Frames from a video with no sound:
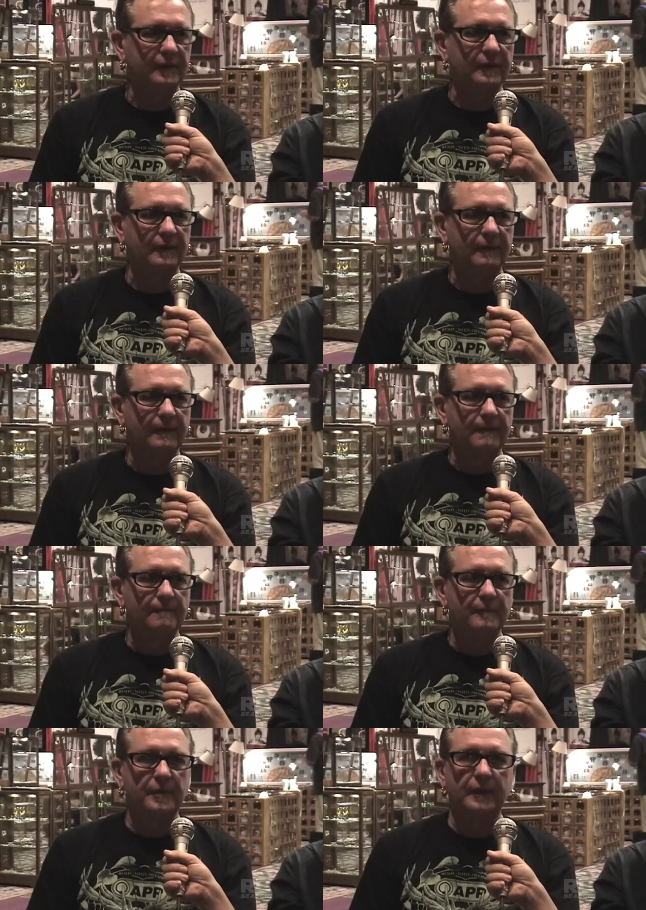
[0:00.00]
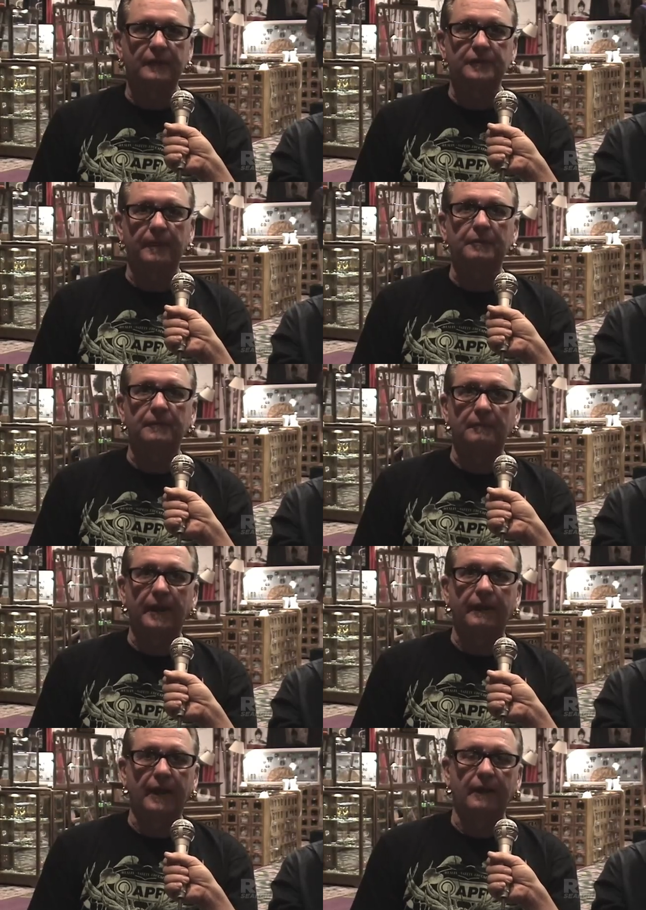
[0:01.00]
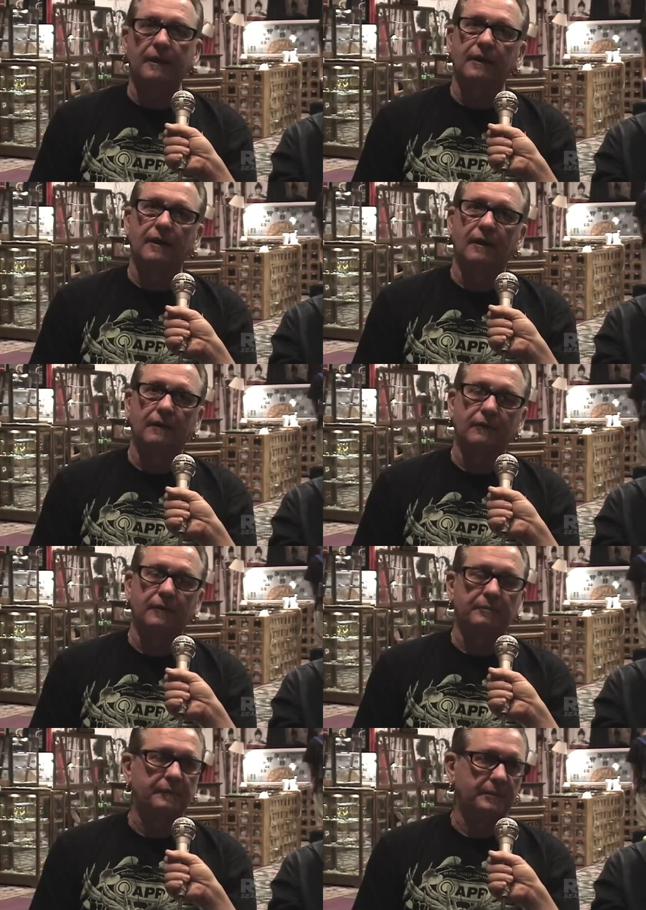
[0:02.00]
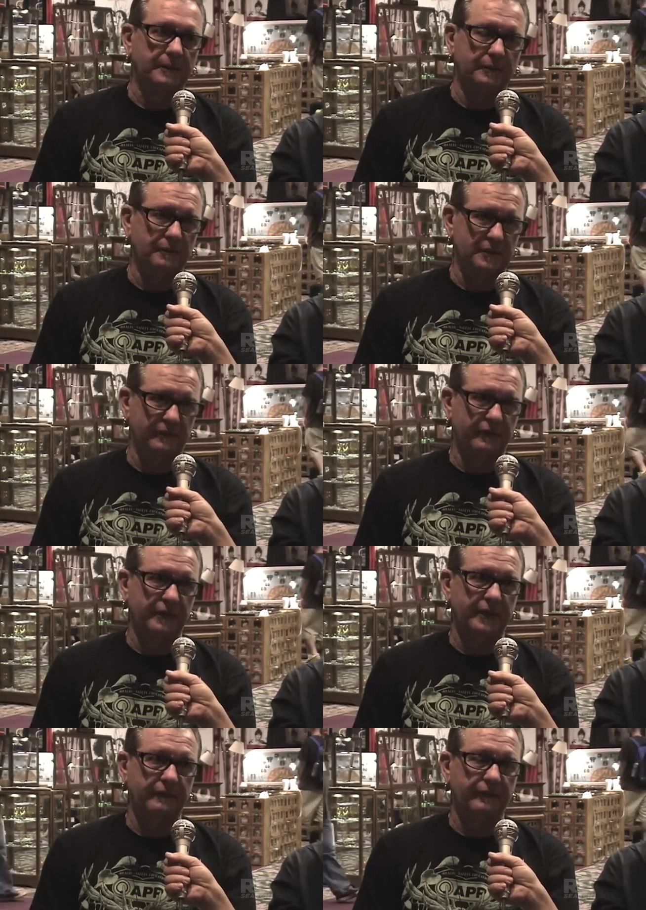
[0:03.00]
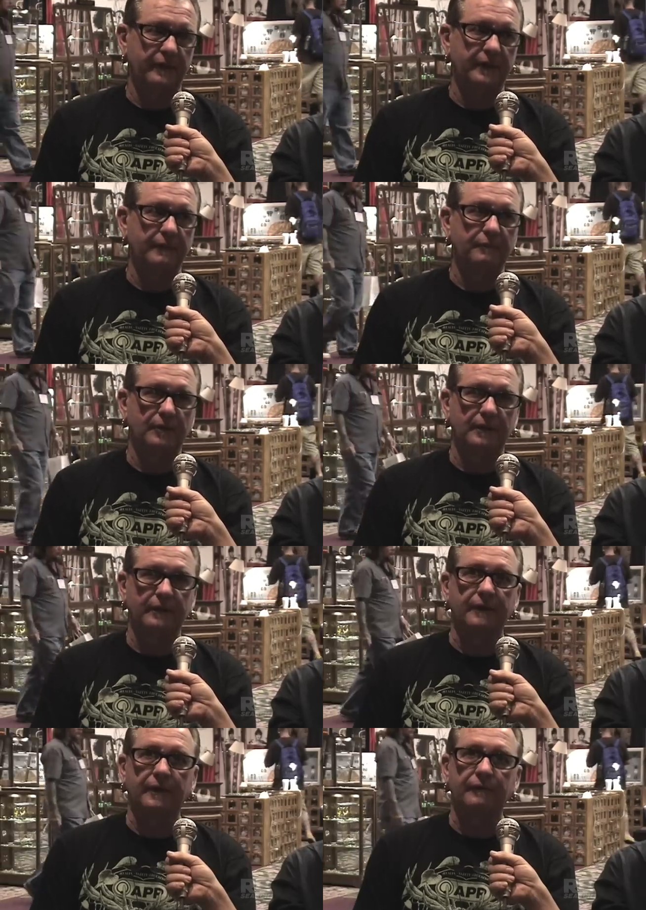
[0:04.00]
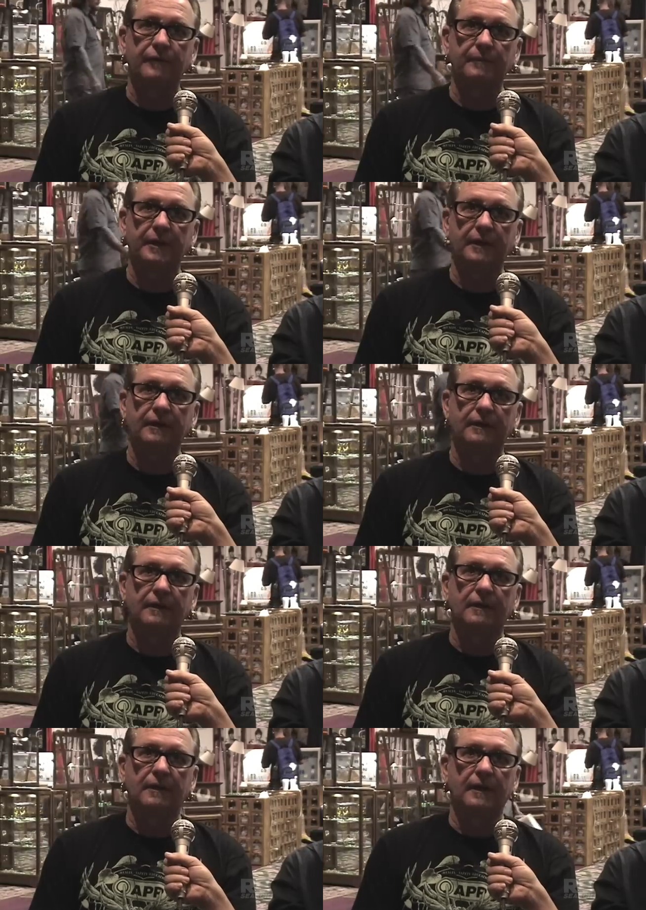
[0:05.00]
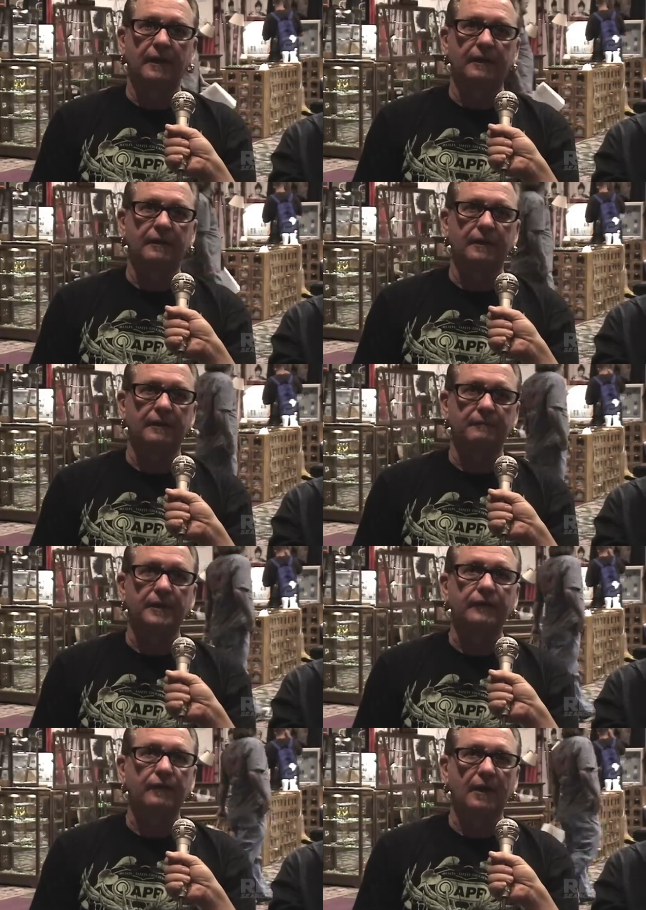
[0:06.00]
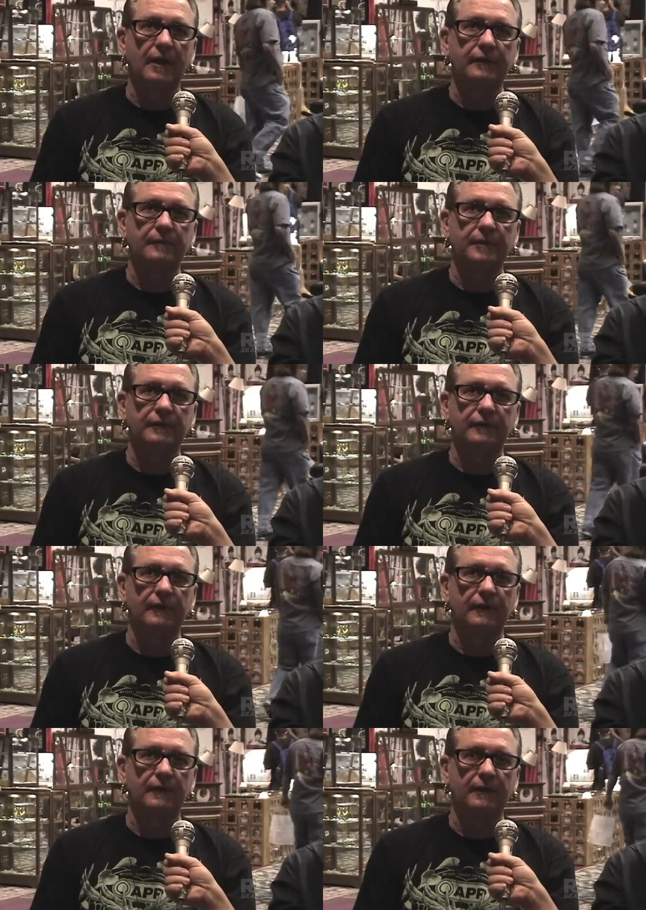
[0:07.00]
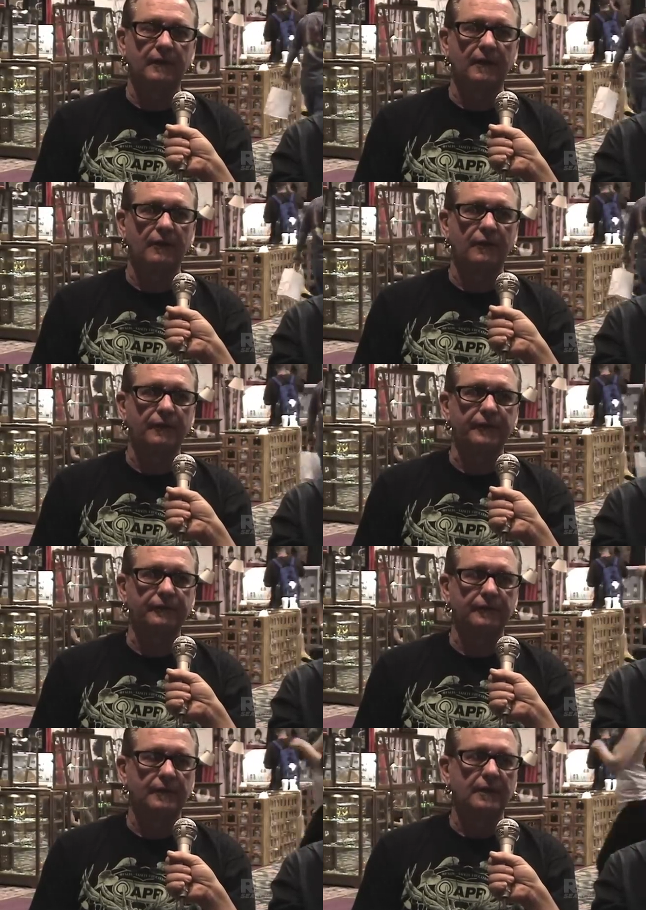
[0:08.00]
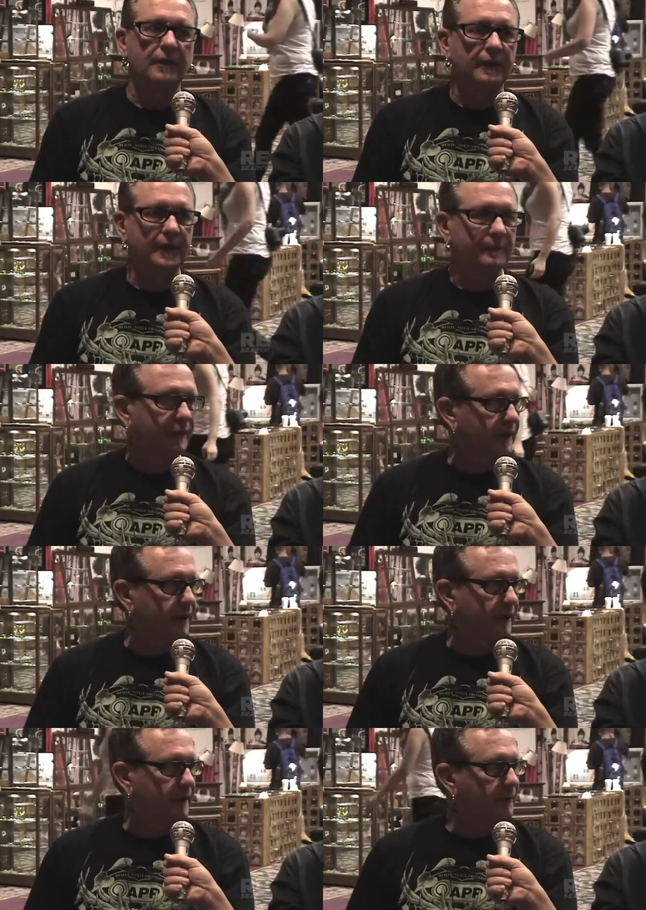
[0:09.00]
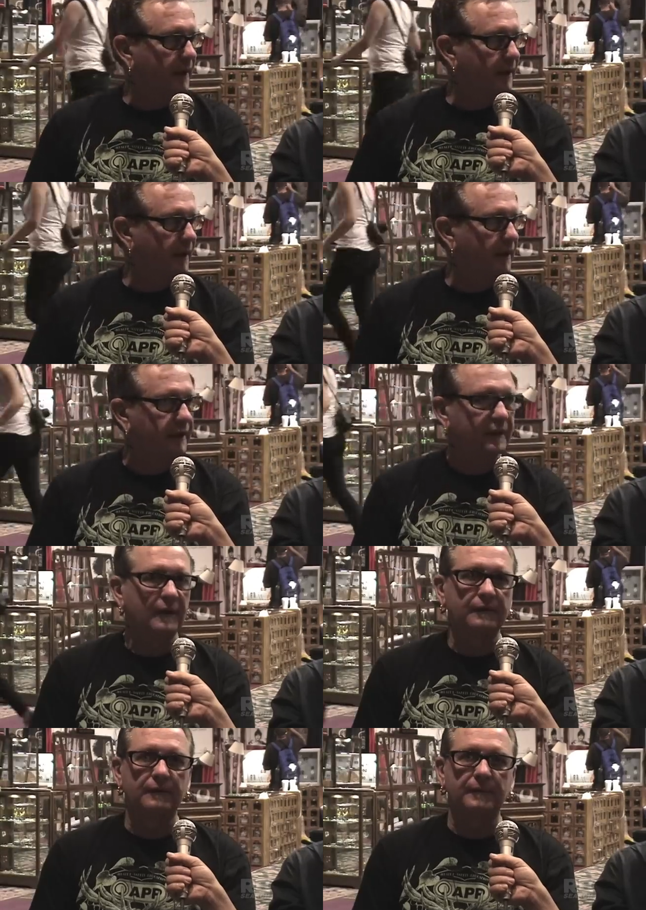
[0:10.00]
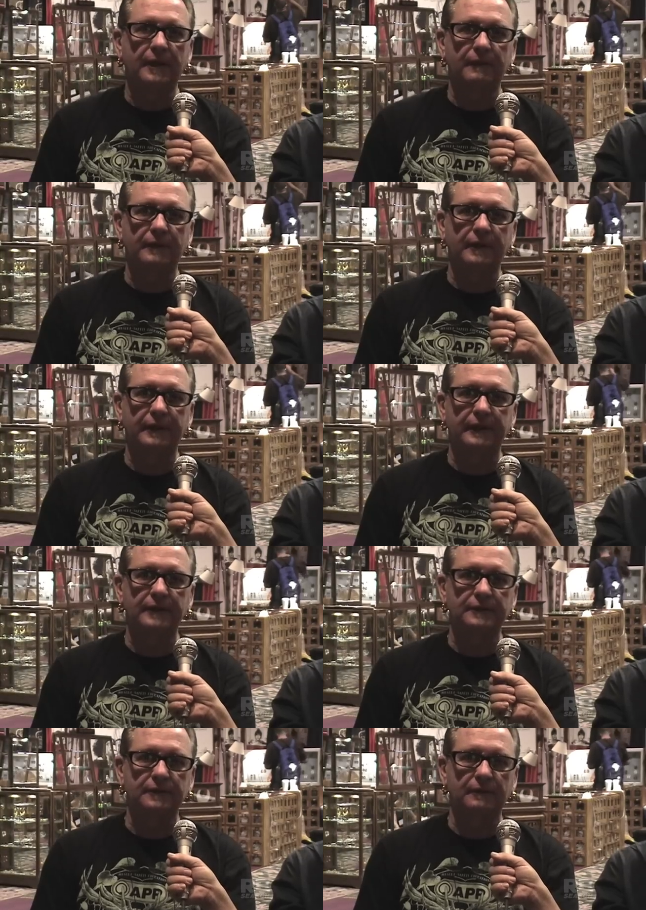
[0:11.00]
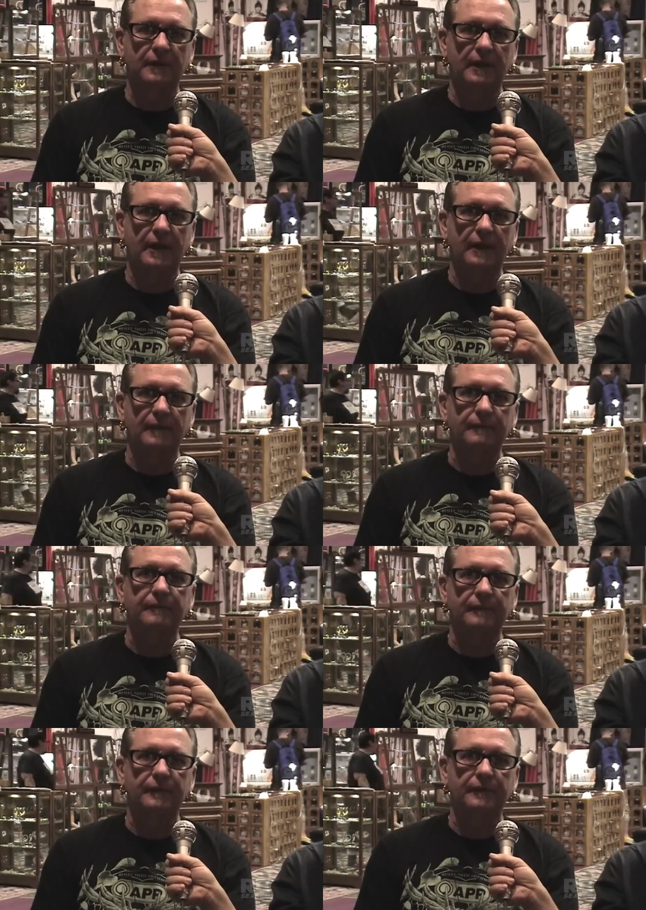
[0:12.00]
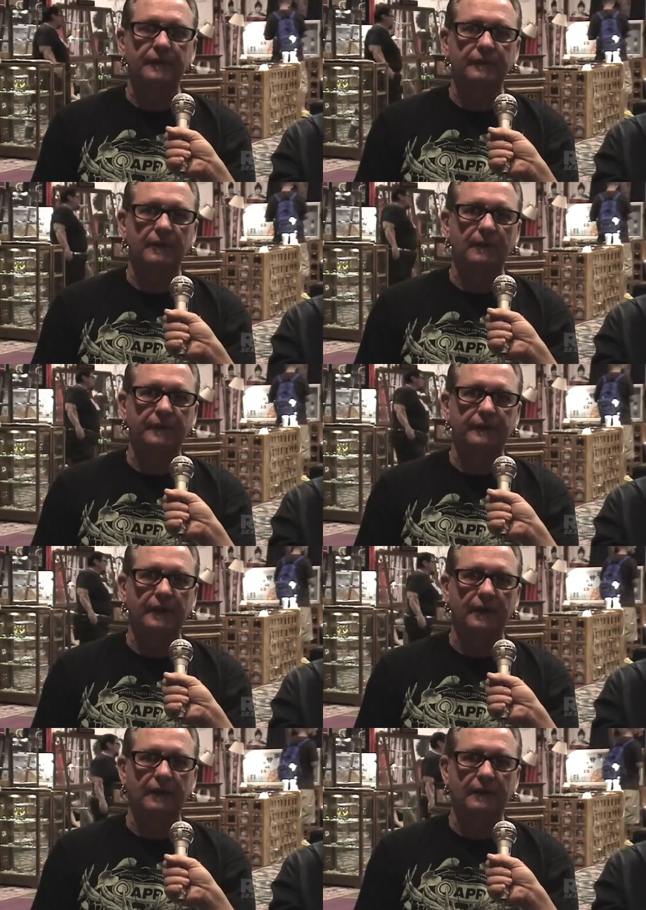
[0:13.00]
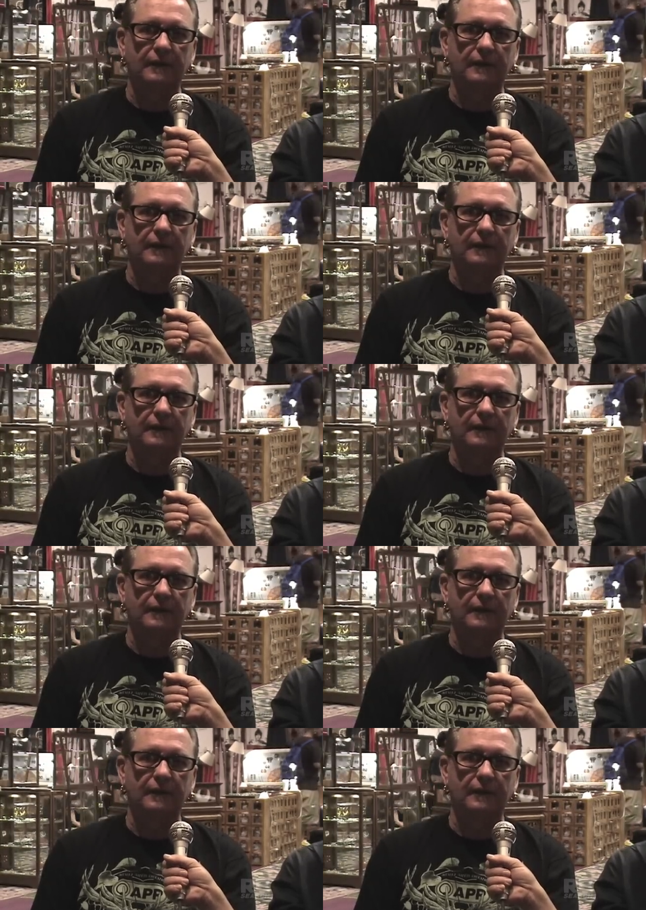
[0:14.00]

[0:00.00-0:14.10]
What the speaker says: and being accepted by that group of people was a very, very important thing for me. And it means a lot to me, so I'll always keep Fakir in my heart, you know, no matter where he is or where I am. He's always there.